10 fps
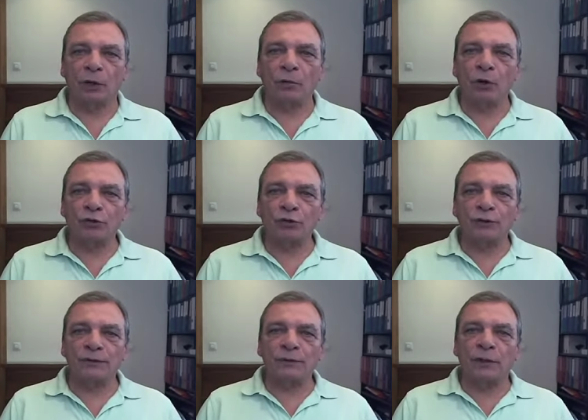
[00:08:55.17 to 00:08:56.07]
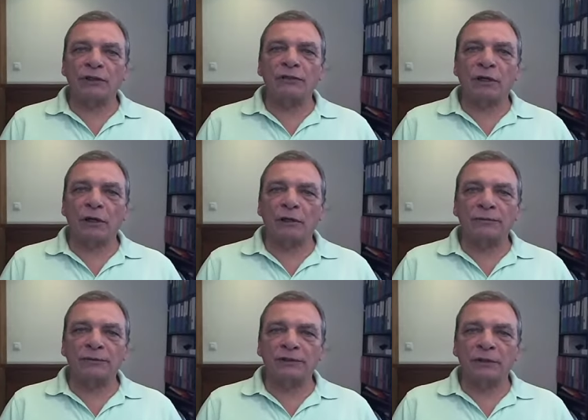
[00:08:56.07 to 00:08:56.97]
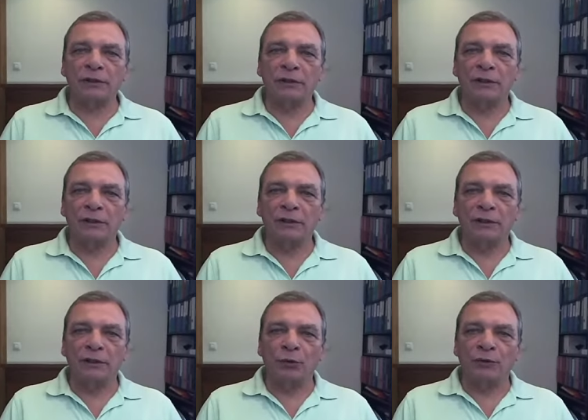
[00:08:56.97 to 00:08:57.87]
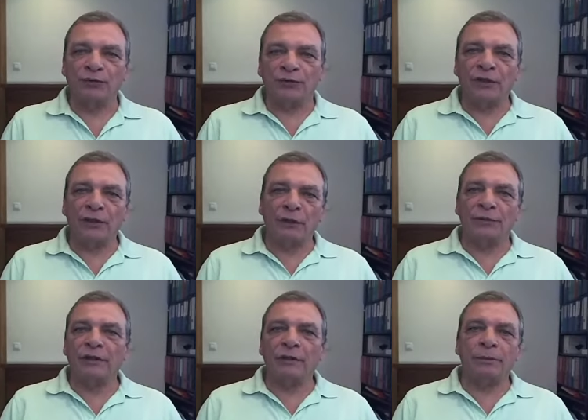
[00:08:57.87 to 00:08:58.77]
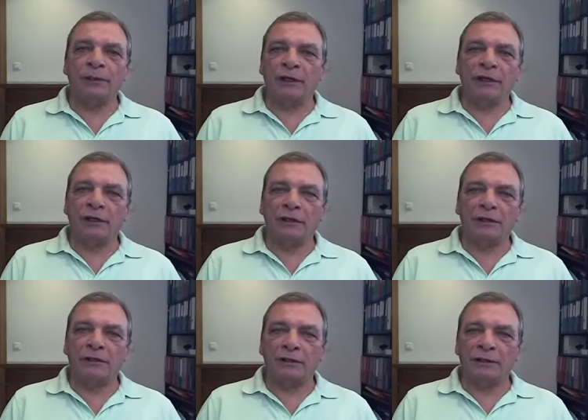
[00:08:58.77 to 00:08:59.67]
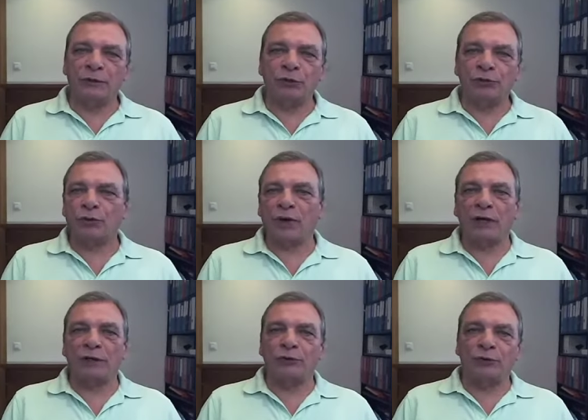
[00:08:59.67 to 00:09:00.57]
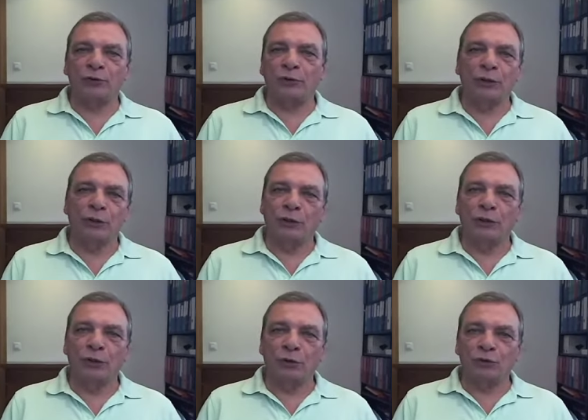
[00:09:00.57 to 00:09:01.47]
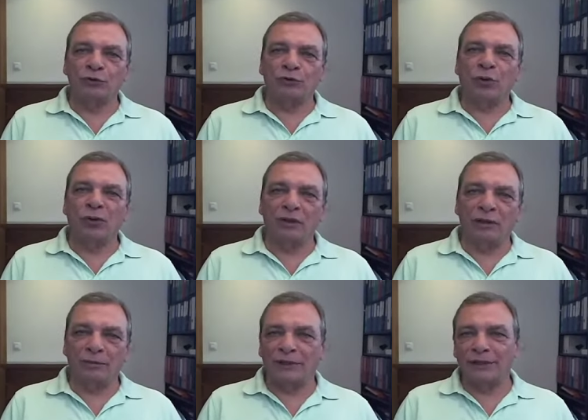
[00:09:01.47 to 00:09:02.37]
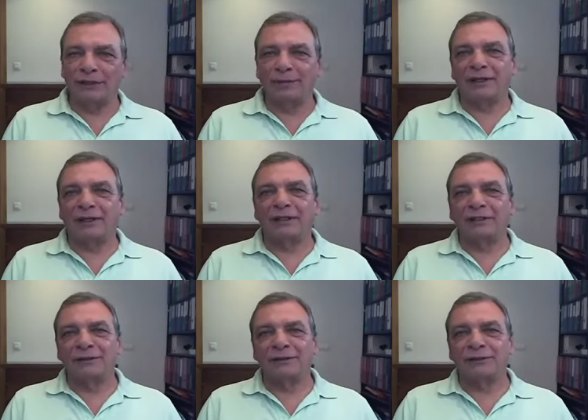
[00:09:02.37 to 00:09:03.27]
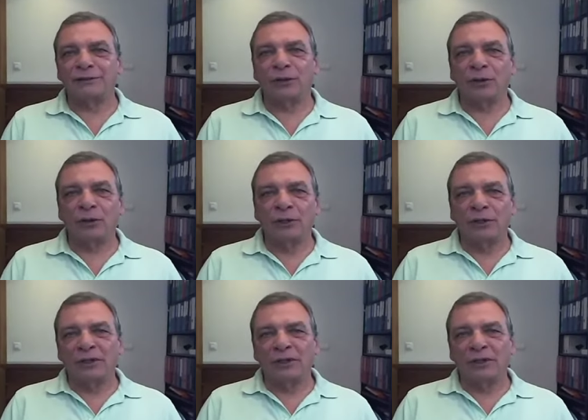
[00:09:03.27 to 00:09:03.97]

Emotions, many times, we feel them in the belly and we try to control them in the belly. So